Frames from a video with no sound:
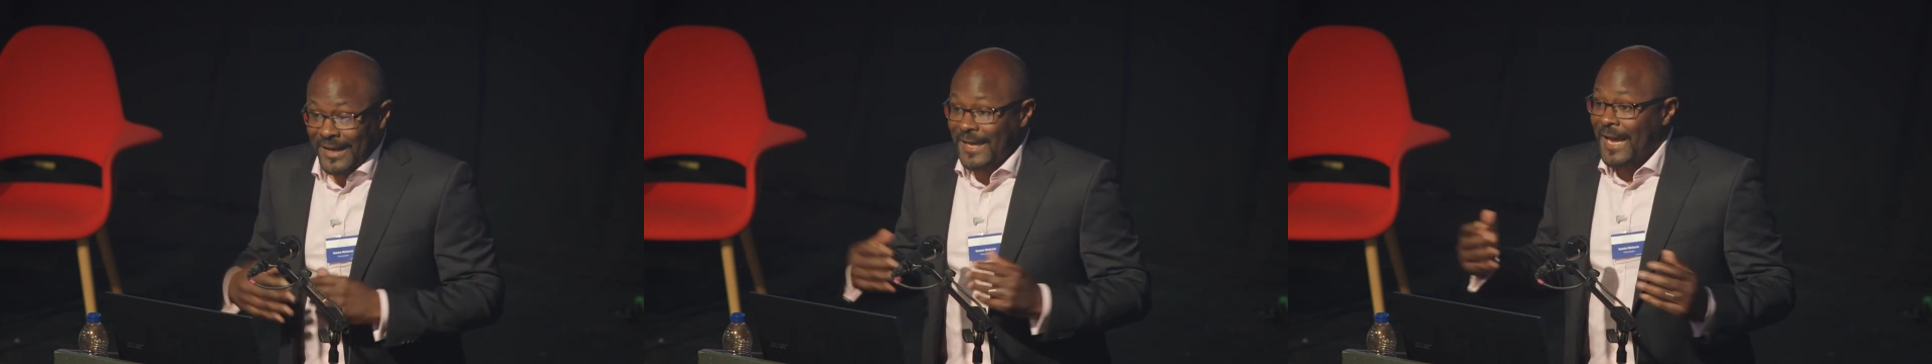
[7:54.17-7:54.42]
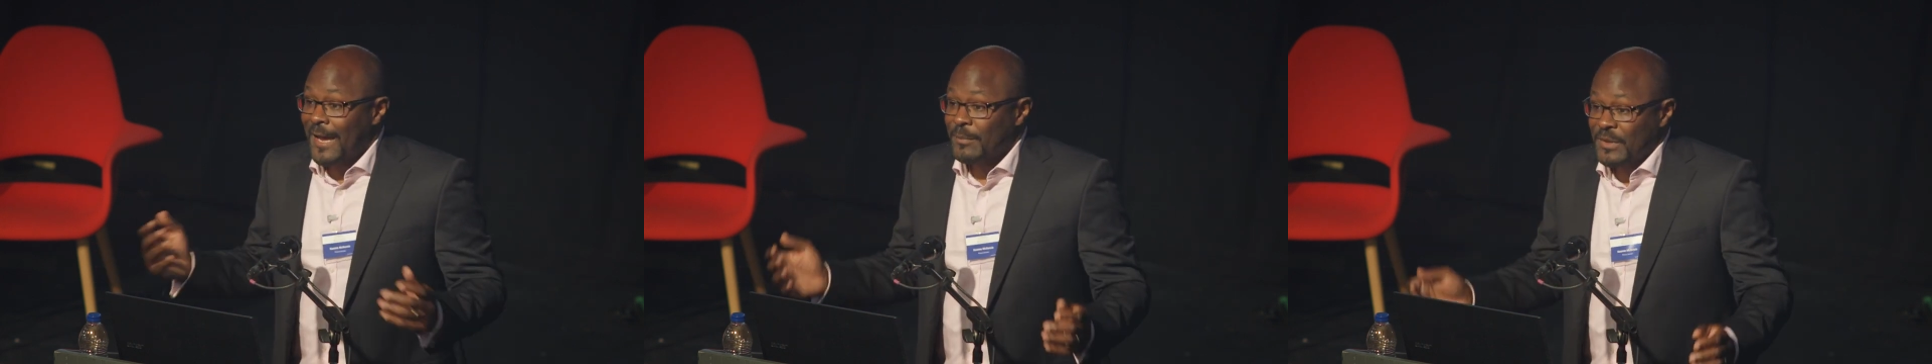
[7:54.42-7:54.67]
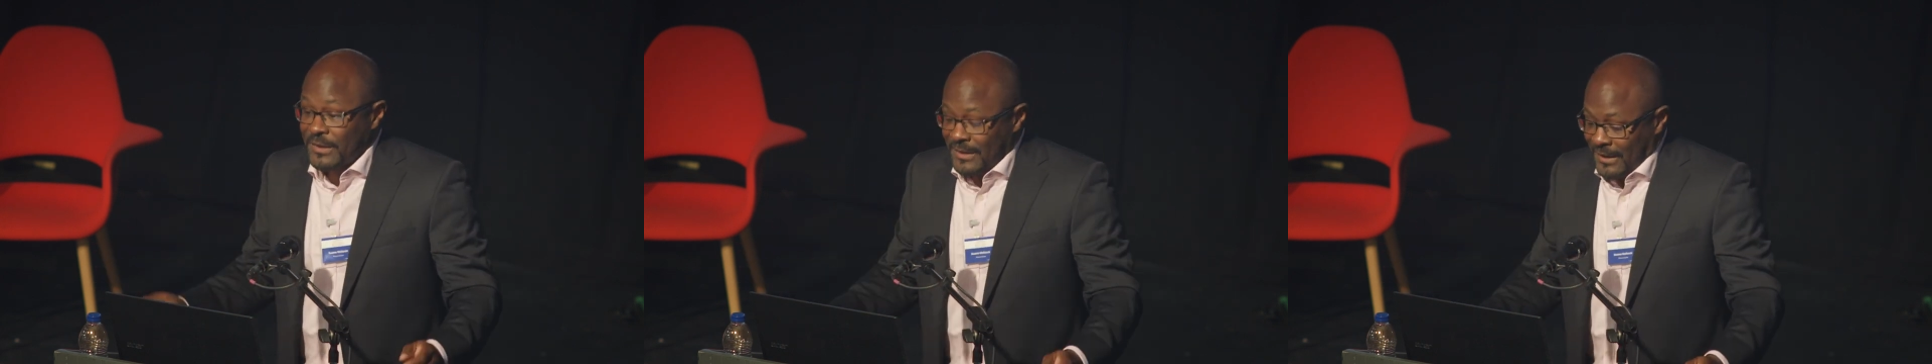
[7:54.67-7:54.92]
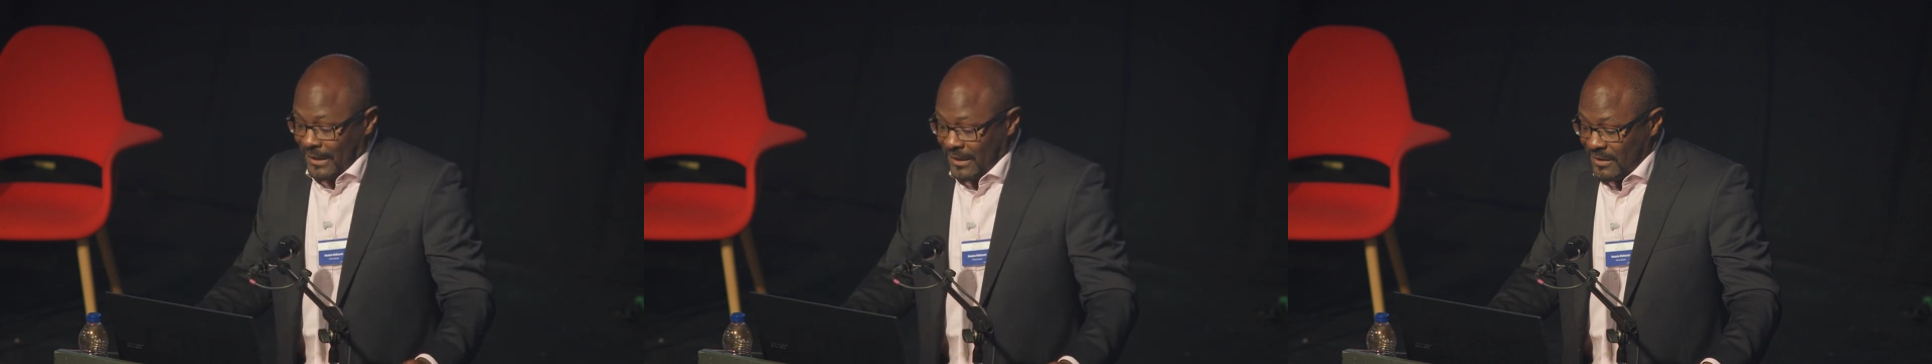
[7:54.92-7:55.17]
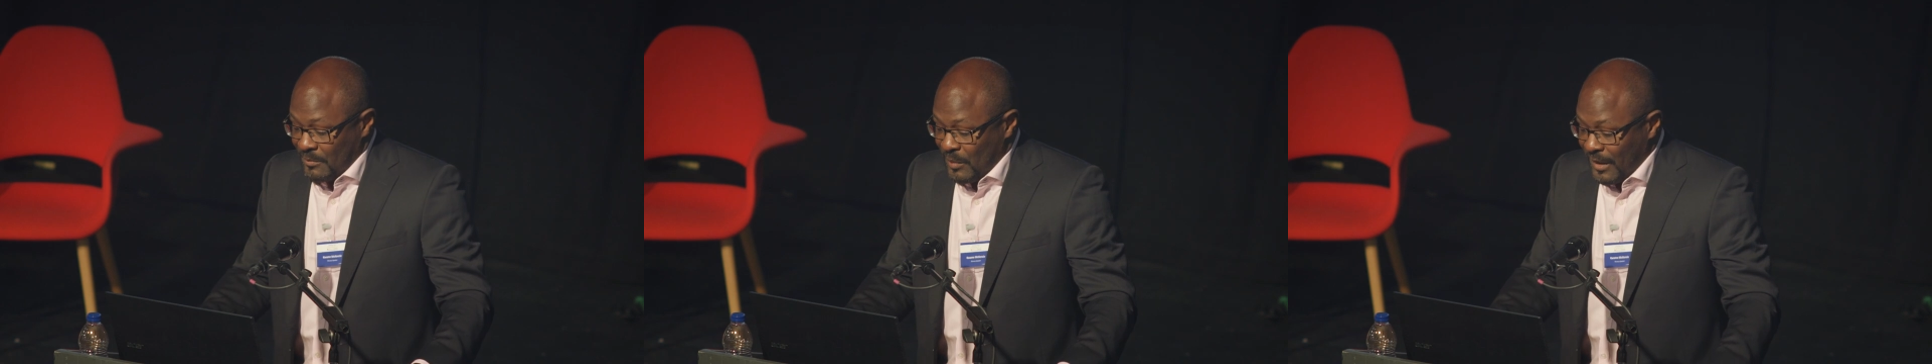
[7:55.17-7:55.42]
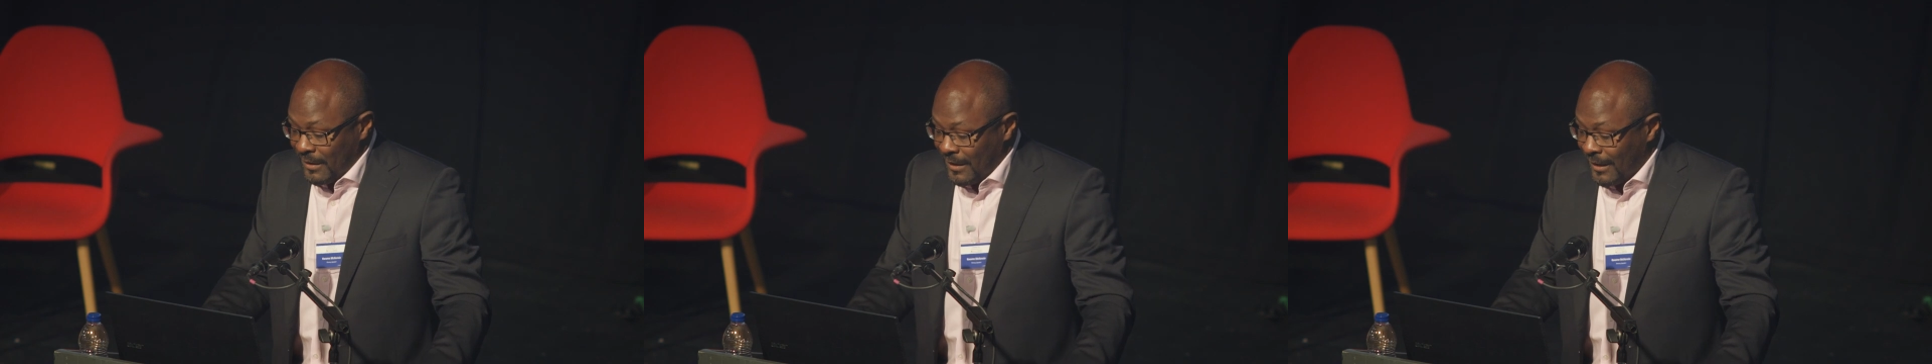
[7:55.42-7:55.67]
The gap doesn't need to
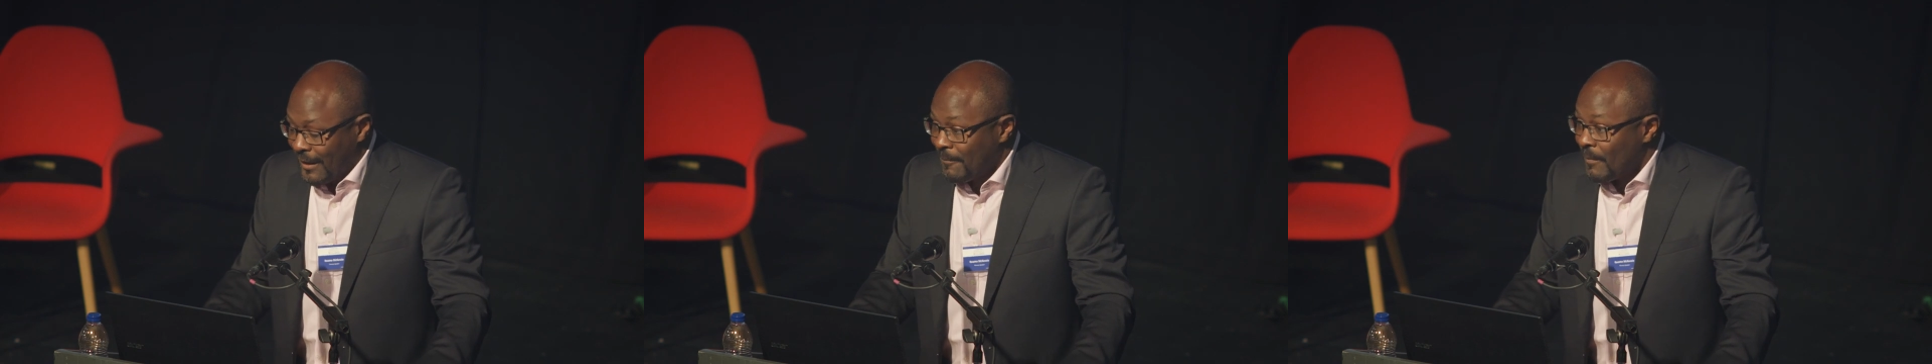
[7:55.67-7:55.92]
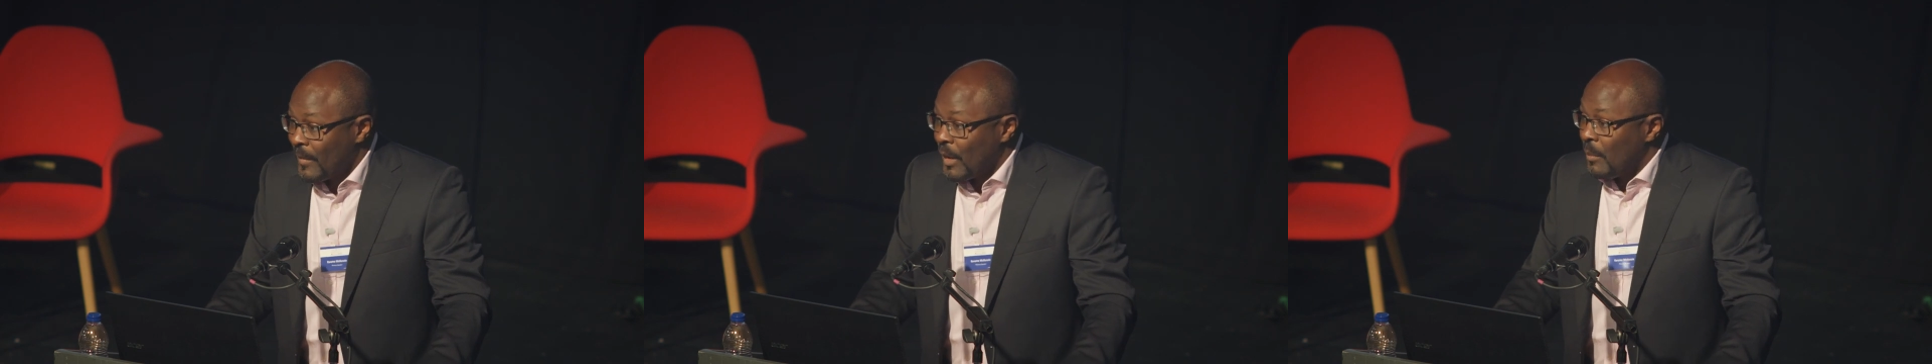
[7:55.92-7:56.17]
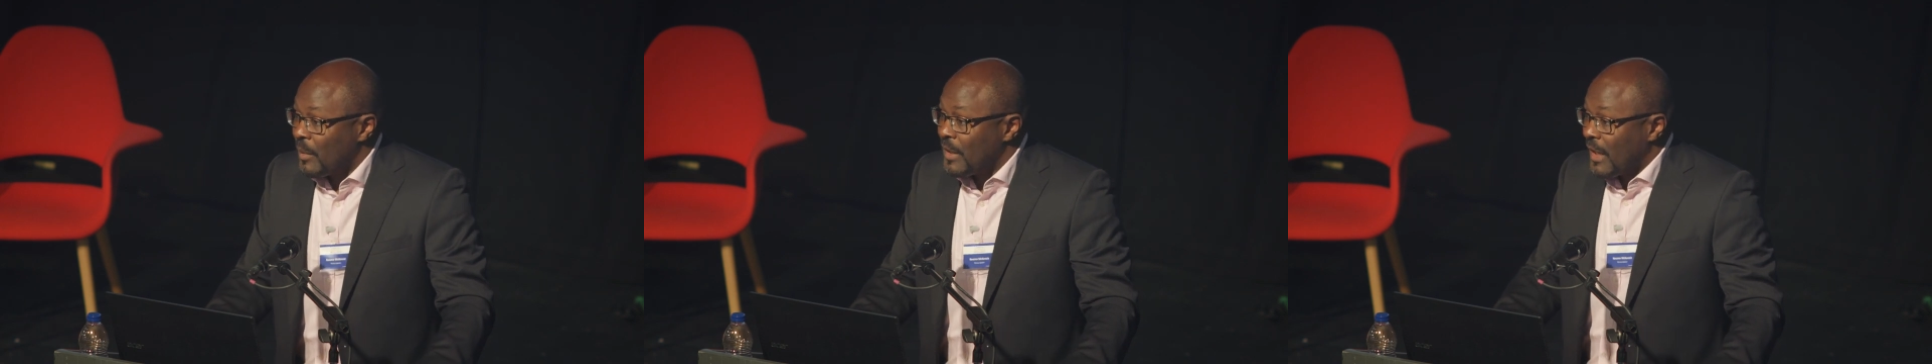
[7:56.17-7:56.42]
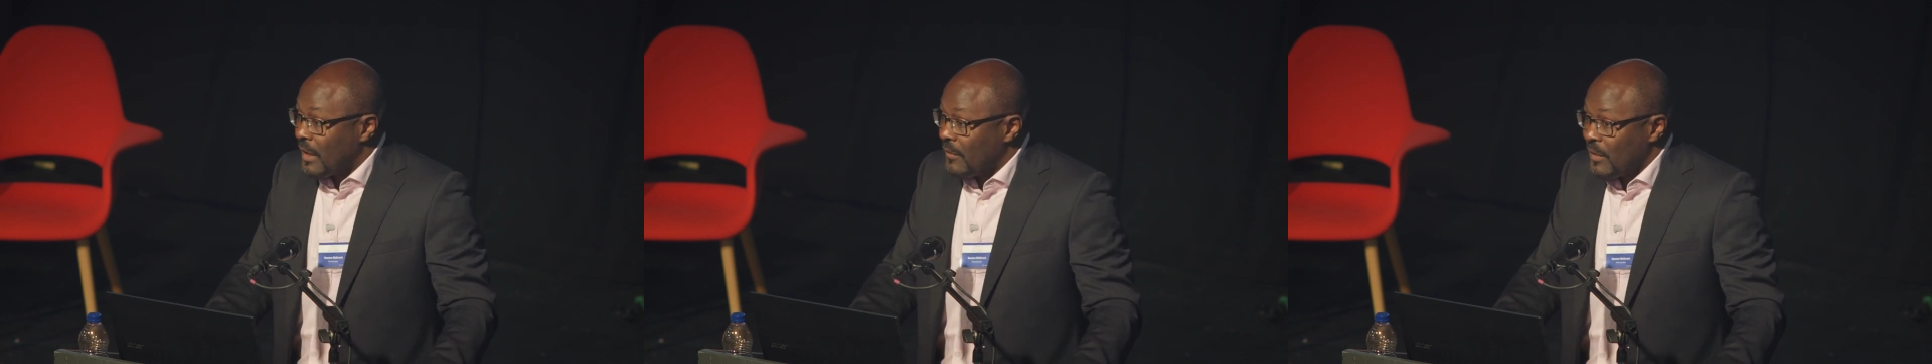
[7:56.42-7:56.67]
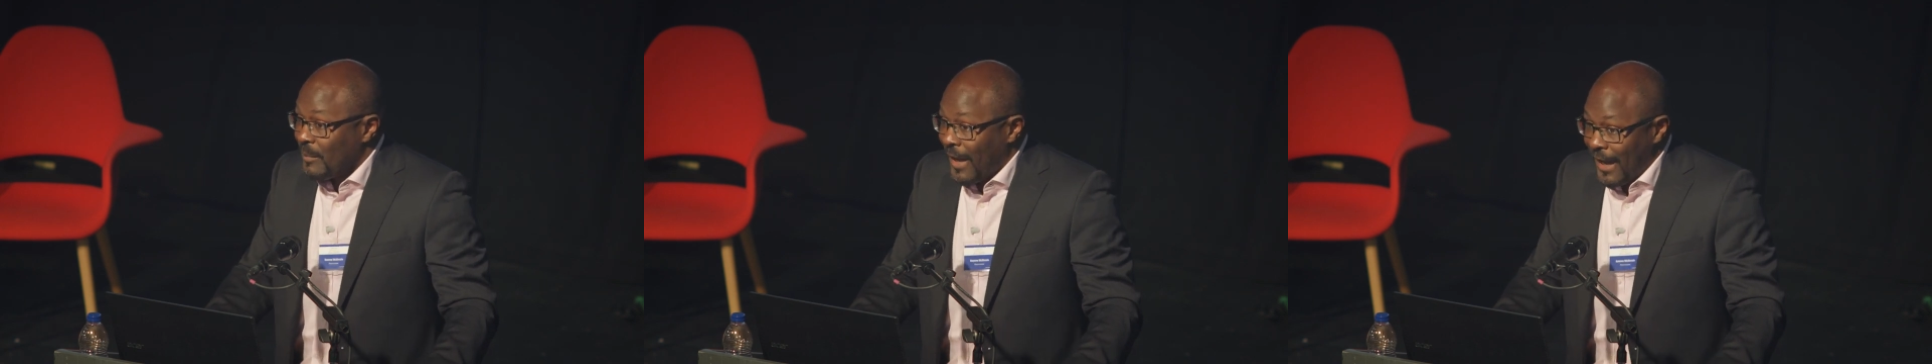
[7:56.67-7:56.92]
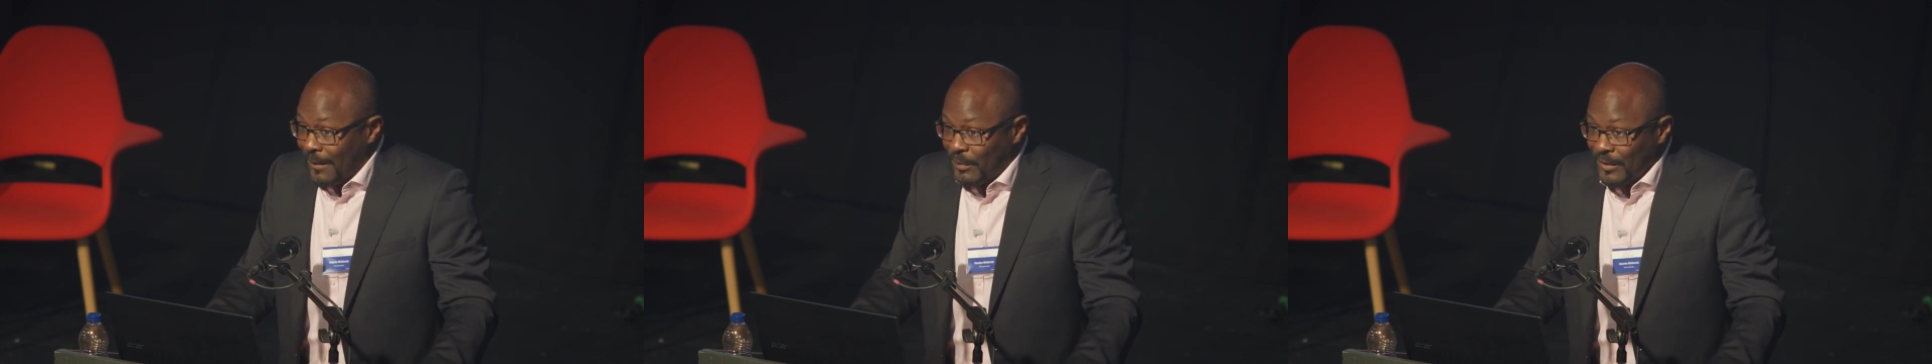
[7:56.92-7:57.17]
be there, but none of
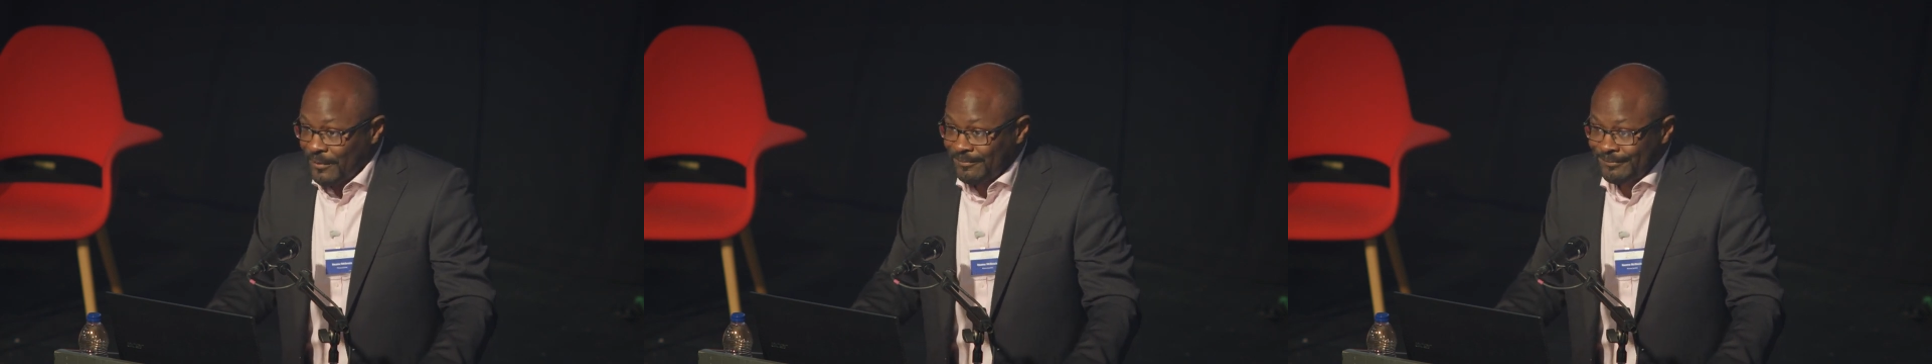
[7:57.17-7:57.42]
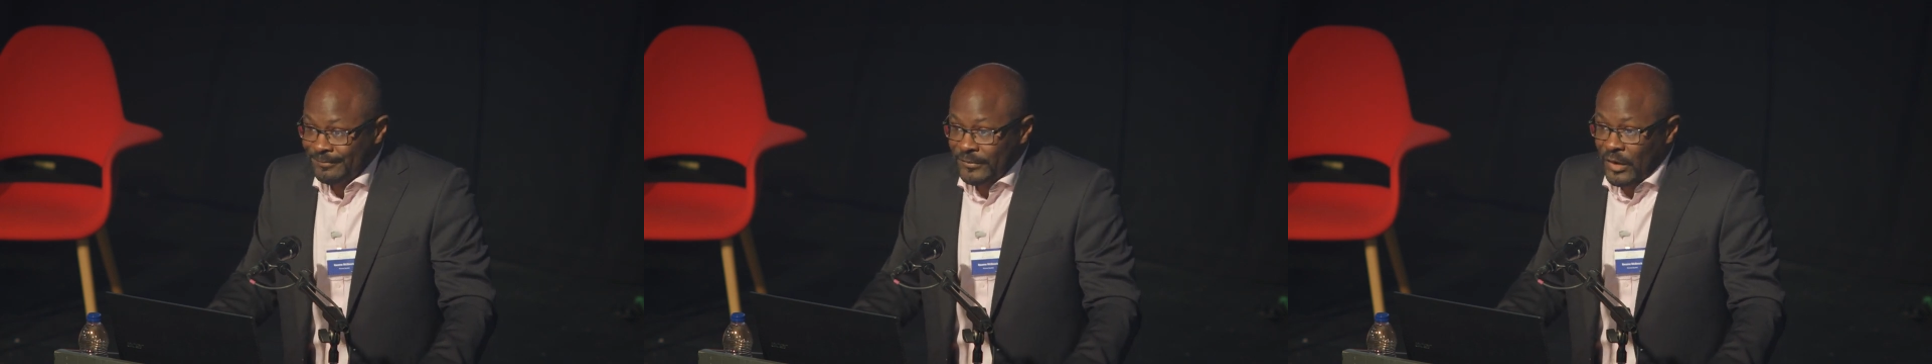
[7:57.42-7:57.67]
them happen.